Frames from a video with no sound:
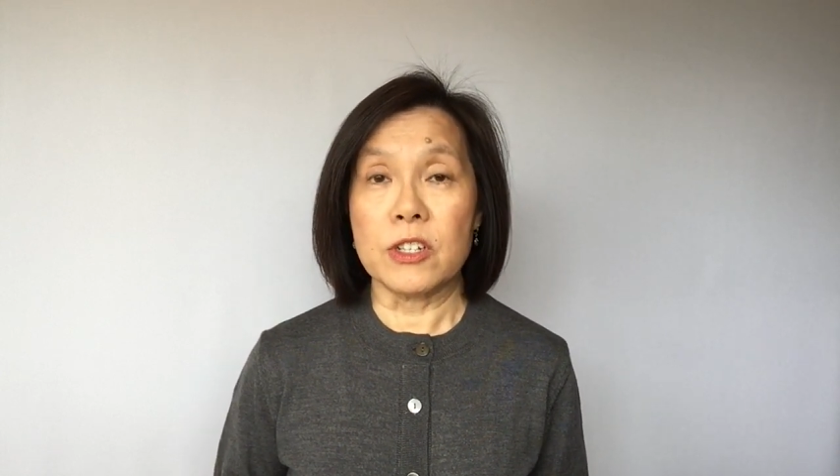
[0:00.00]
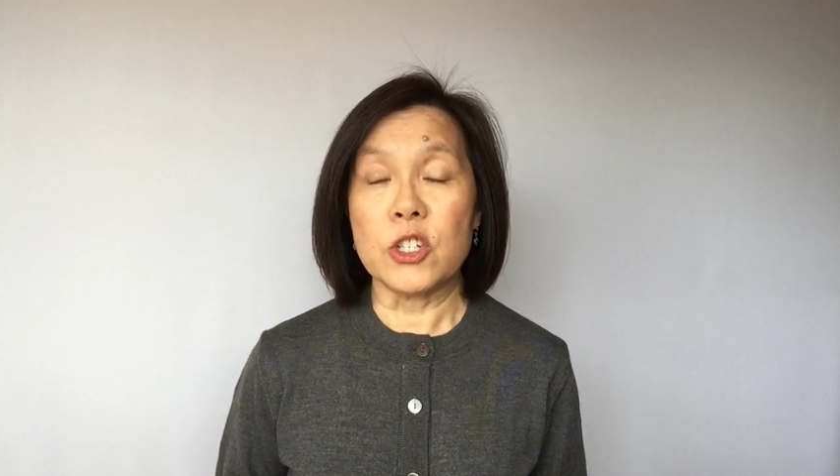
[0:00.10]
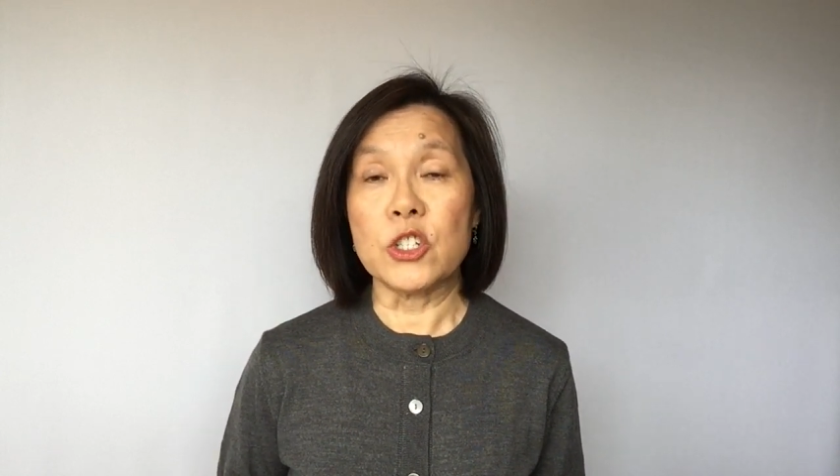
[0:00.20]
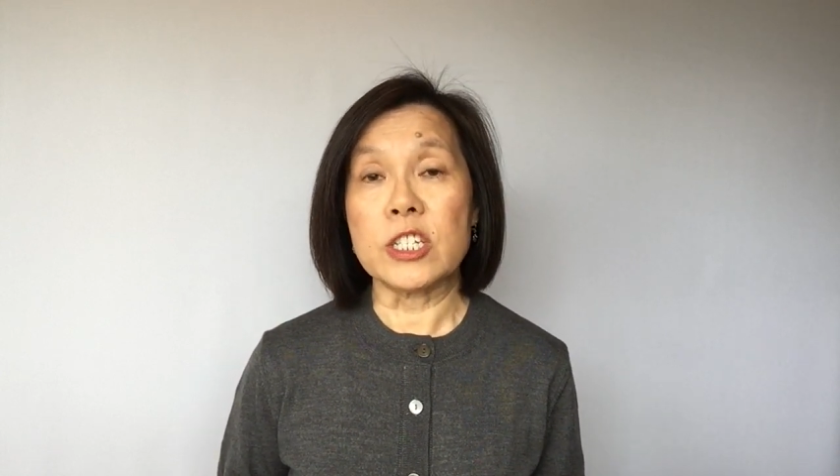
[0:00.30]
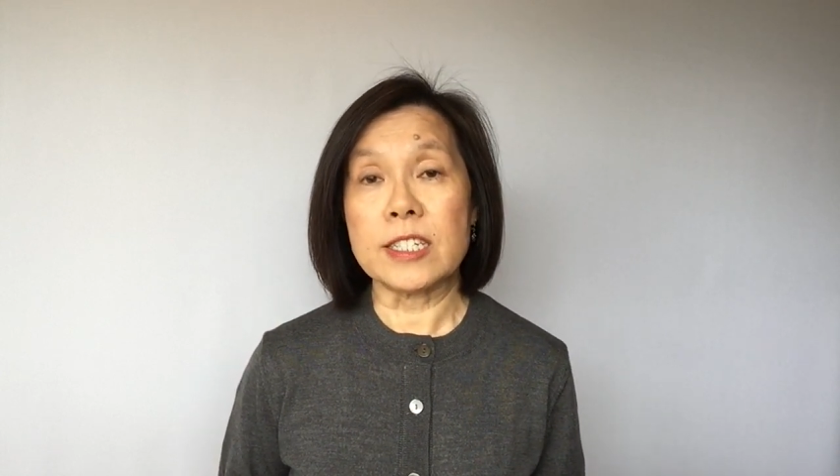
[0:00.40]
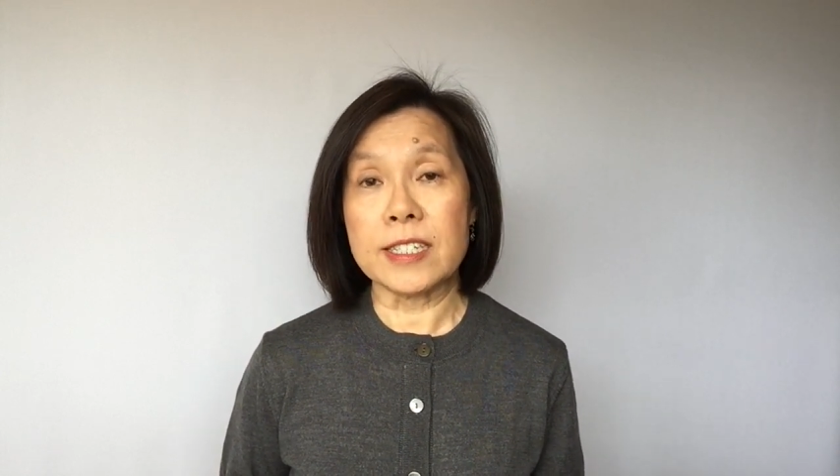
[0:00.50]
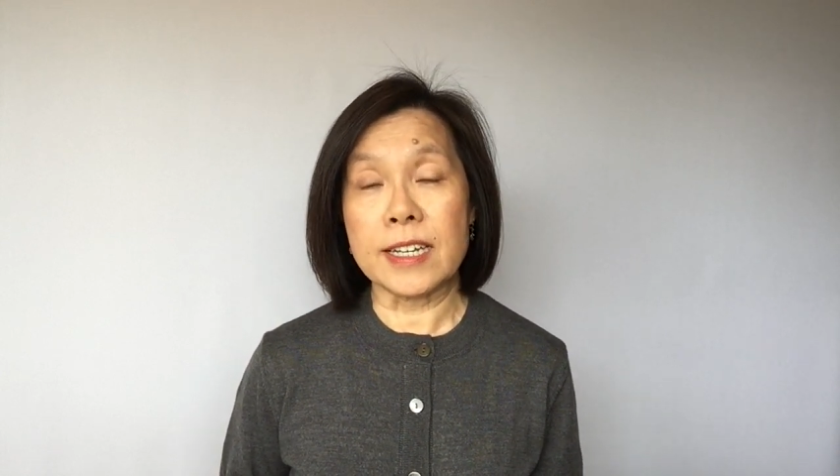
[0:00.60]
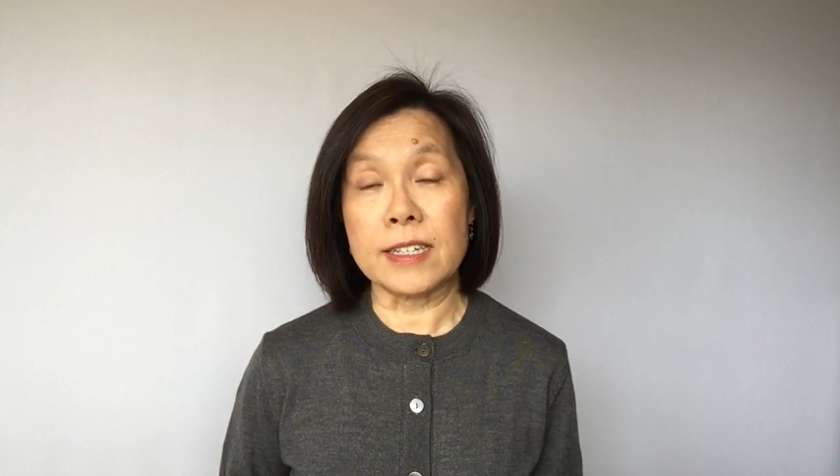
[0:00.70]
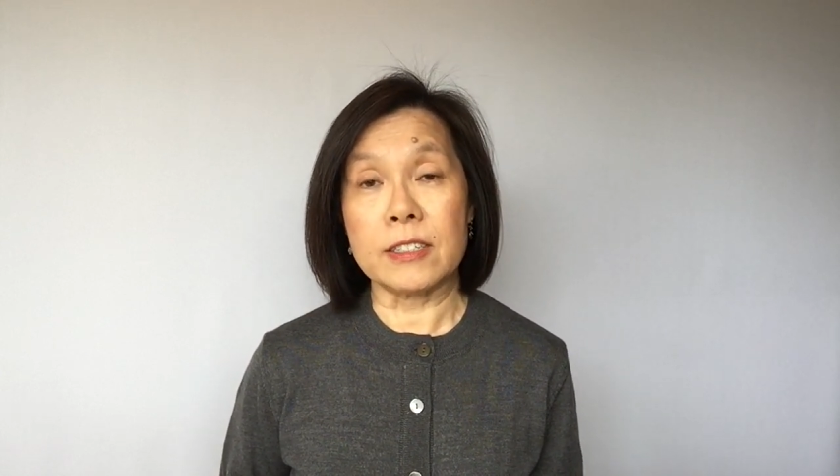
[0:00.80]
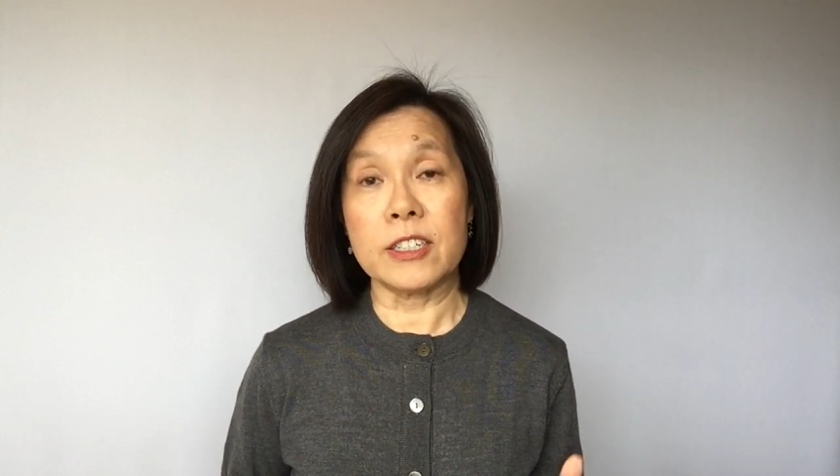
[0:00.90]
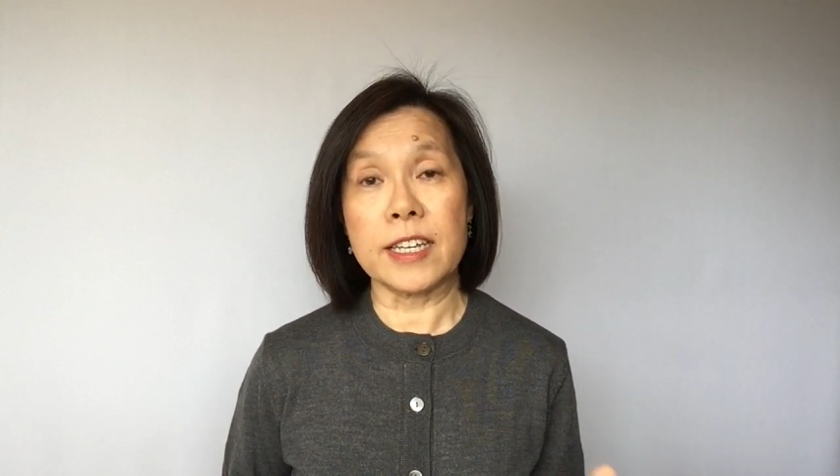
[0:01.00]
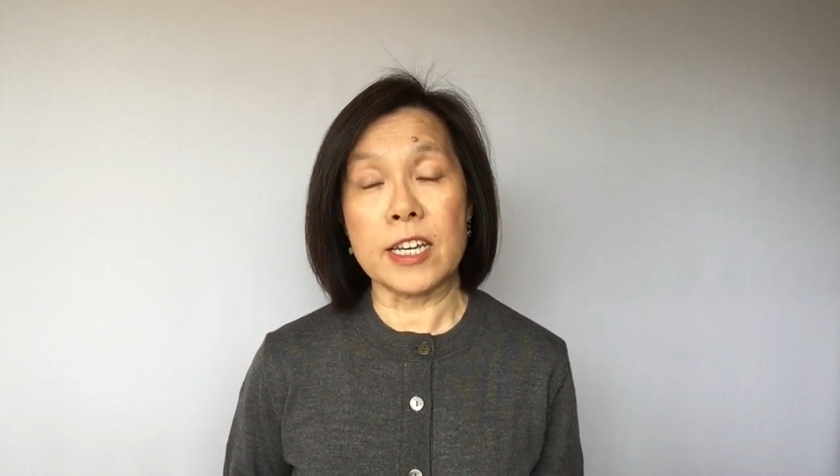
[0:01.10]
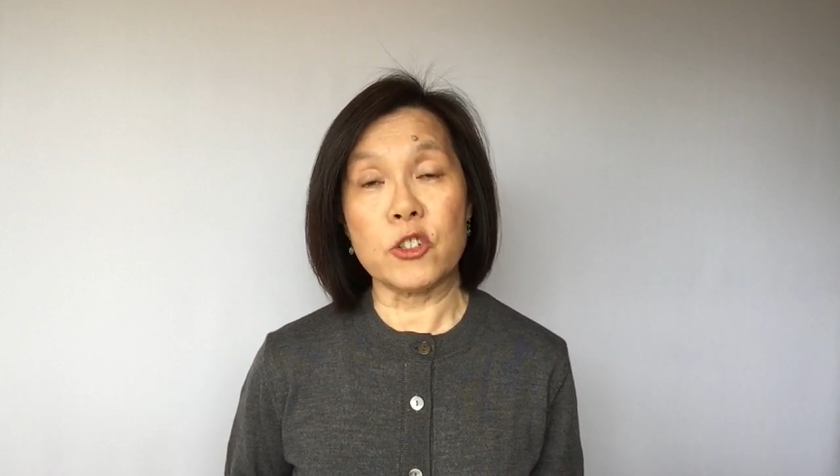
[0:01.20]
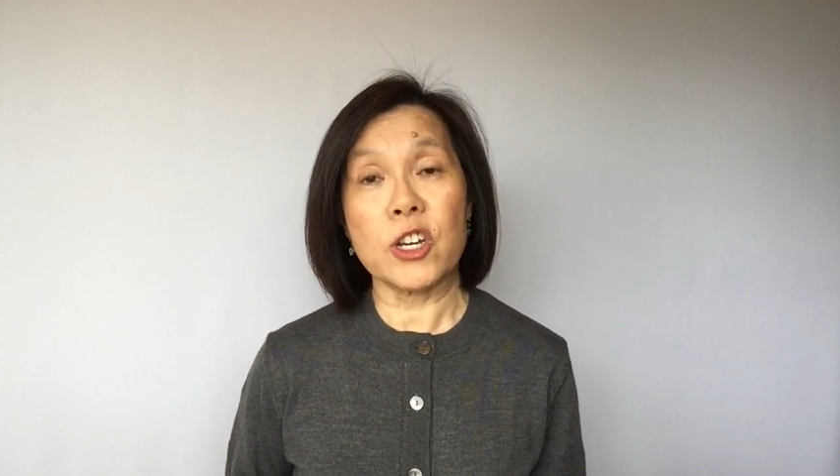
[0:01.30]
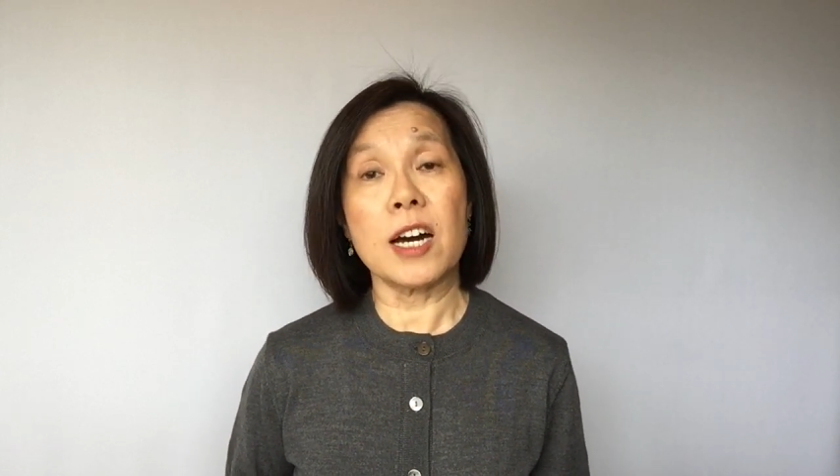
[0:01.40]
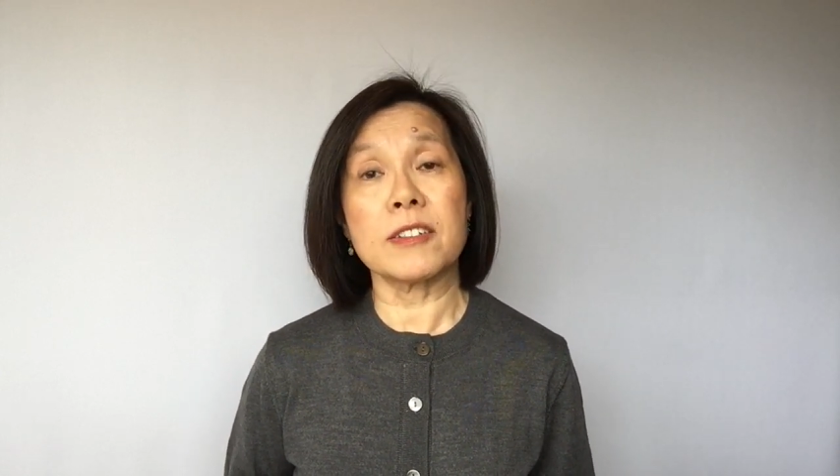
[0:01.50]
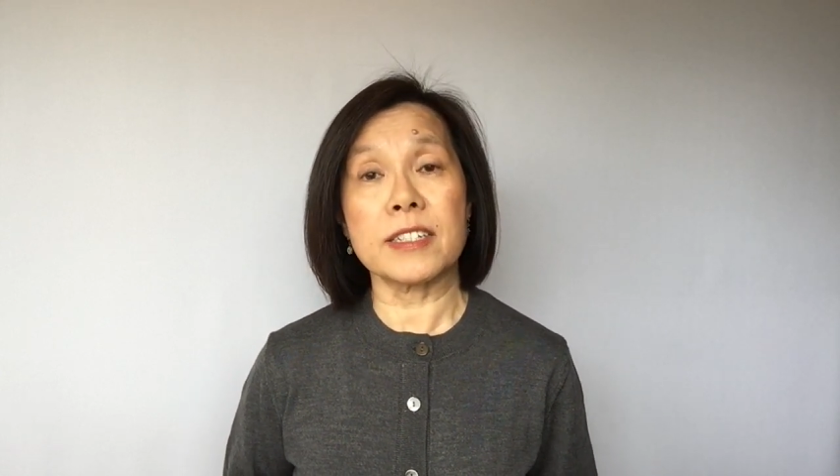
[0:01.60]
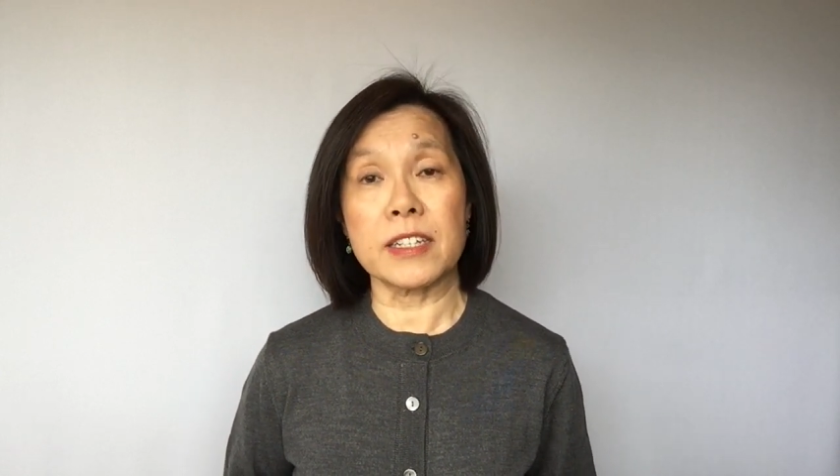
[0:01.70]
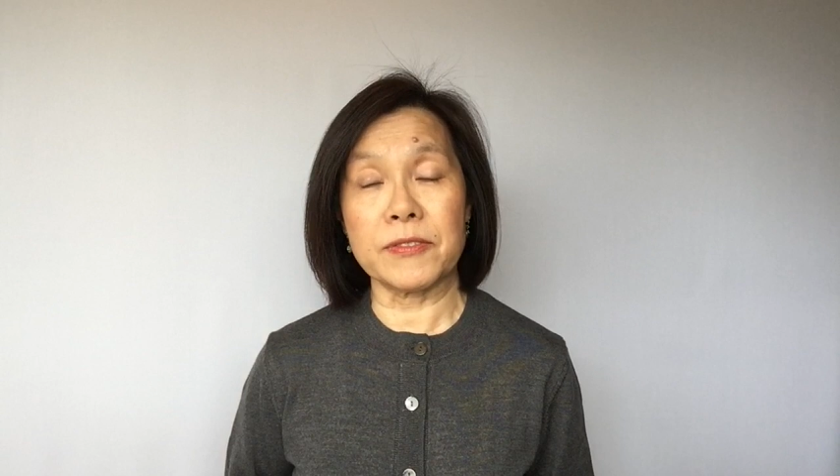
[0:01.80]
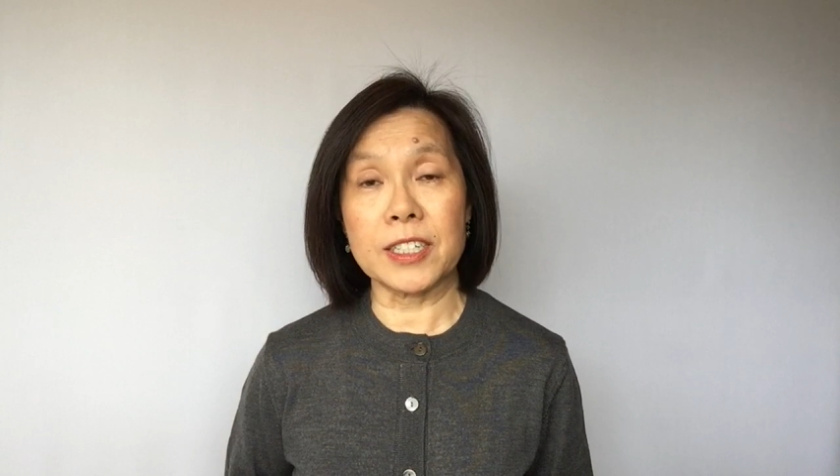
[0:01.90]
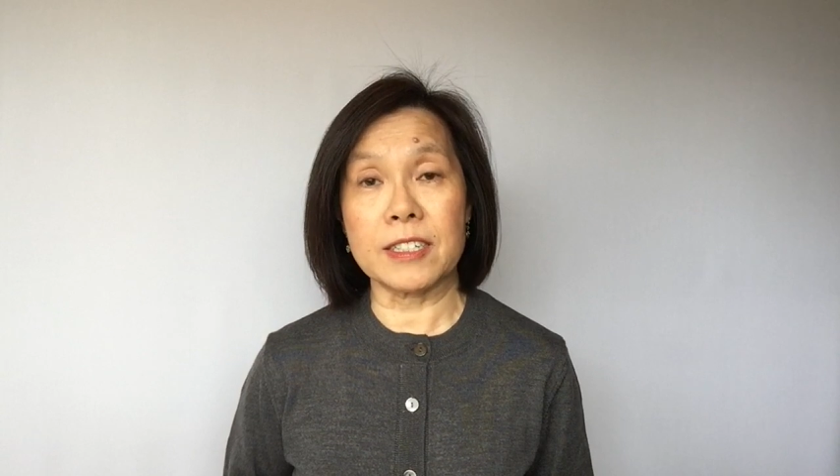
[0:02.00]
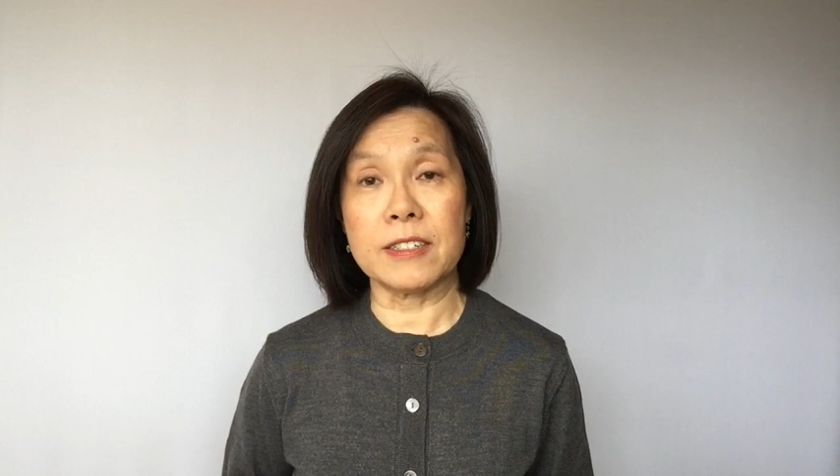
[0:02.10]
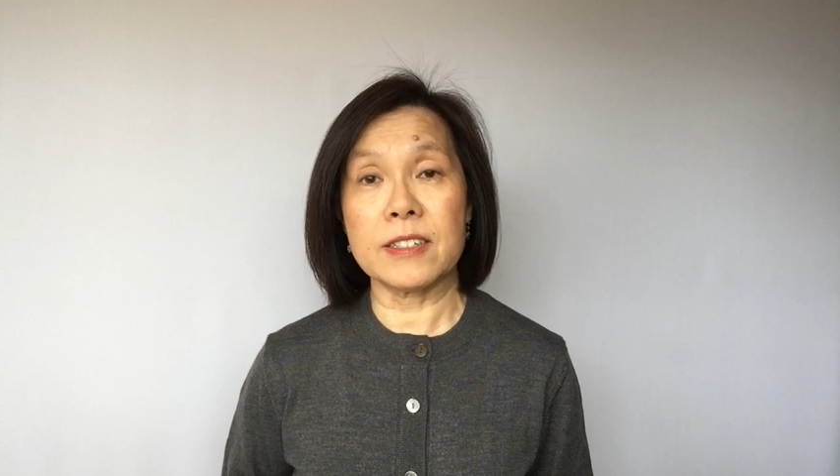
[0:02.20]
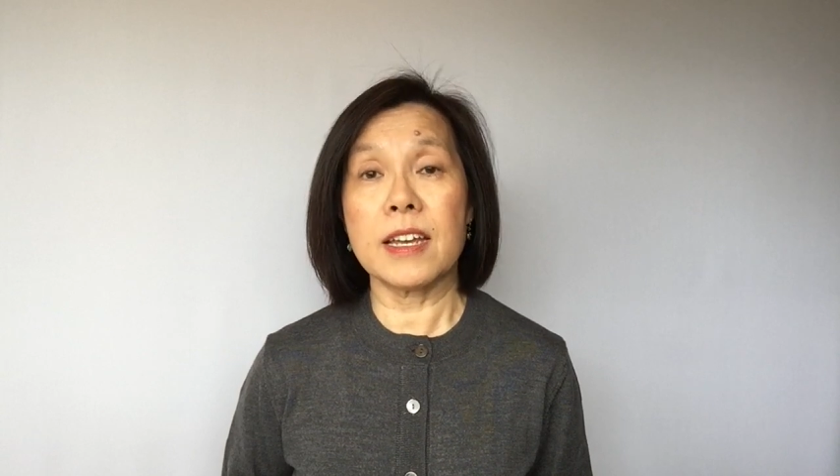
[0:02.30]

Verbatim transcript: you need data to gauge how significant